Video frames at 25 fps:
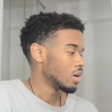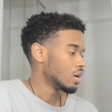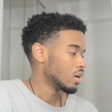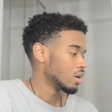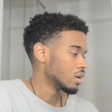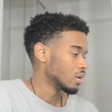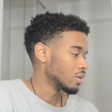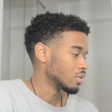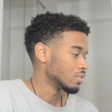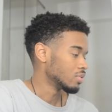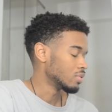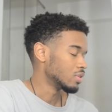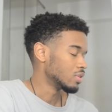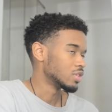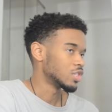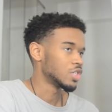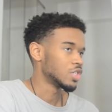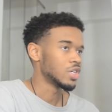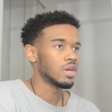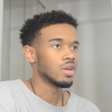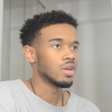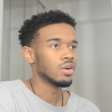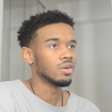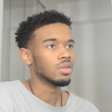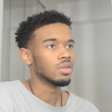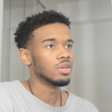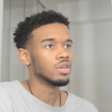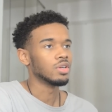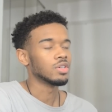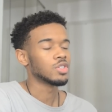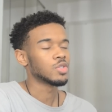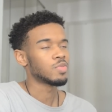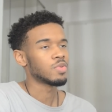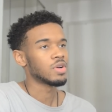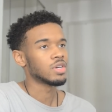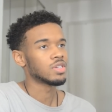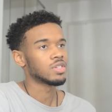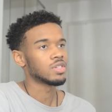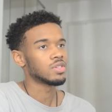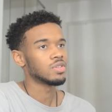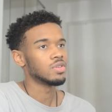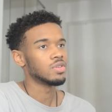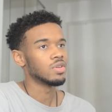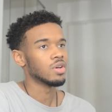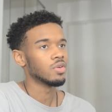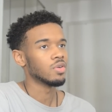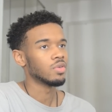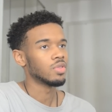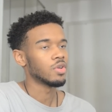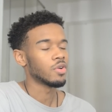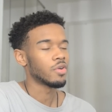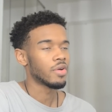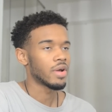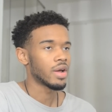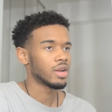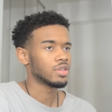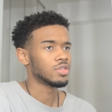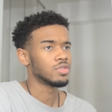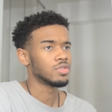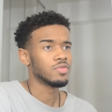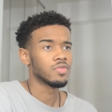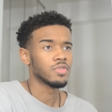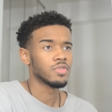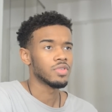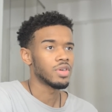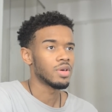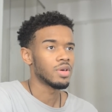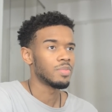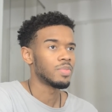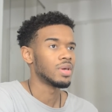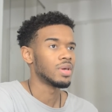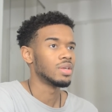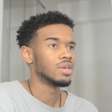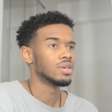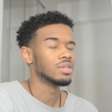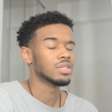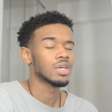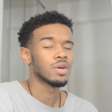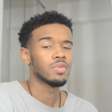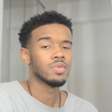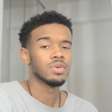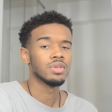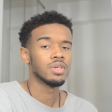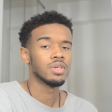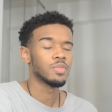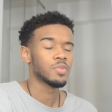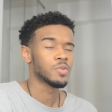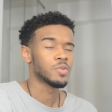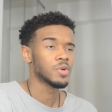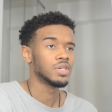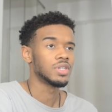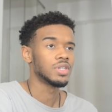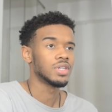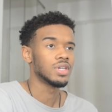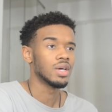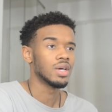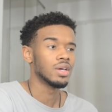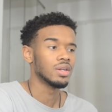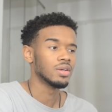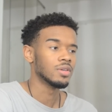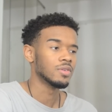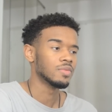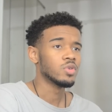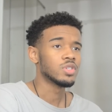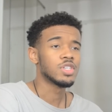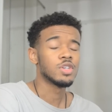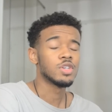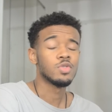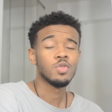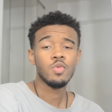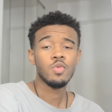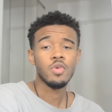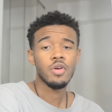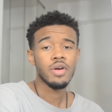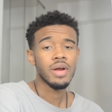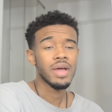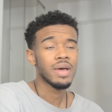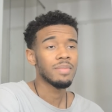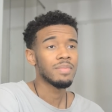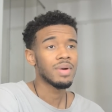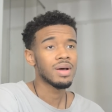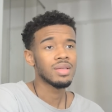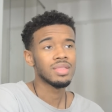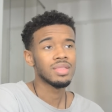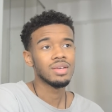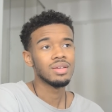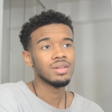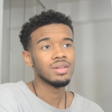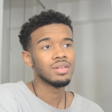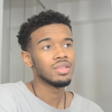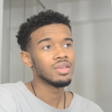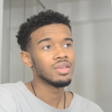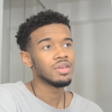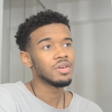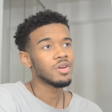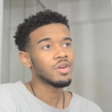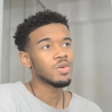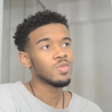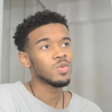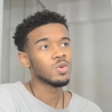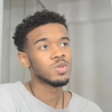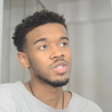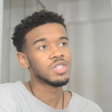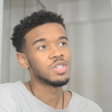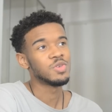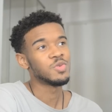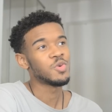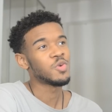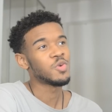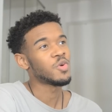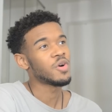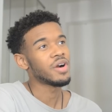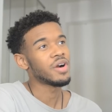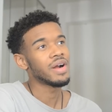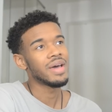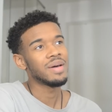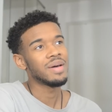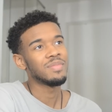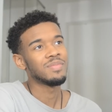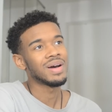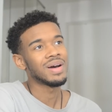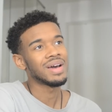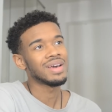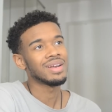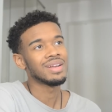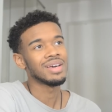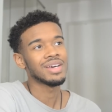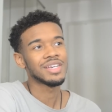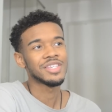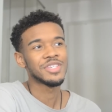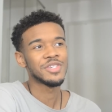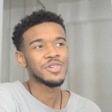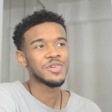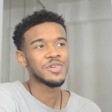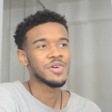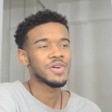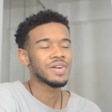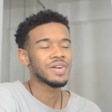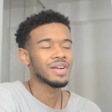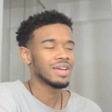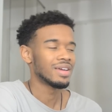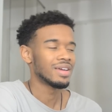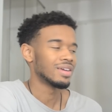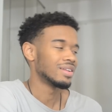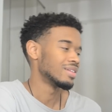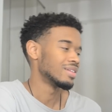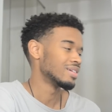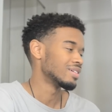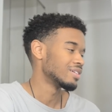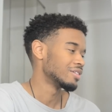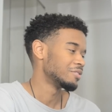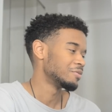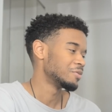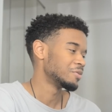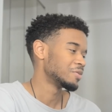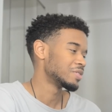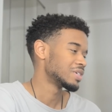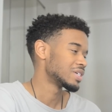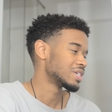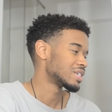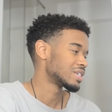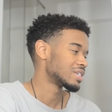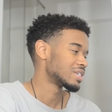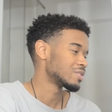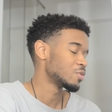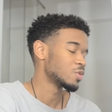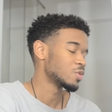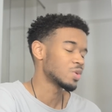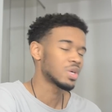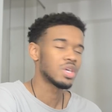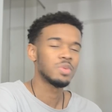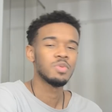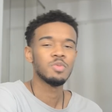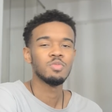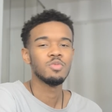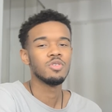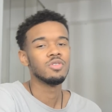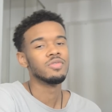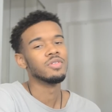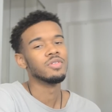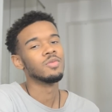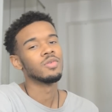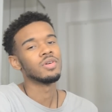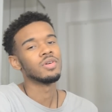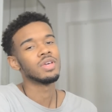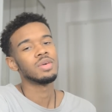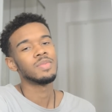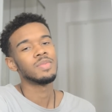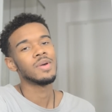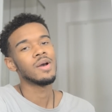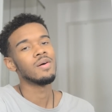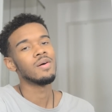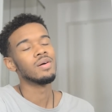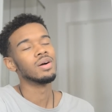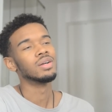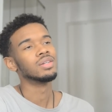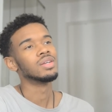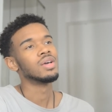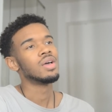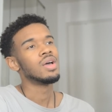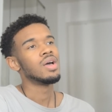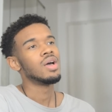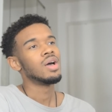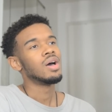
uh, the channel and expressed you know, their gratitude for the opinions. I really appreciate it. We'll see where we're at by the end of the year. We'll see where we're at by next year, and uh, we'll just, we'll keep it moving soon. We'll keep going.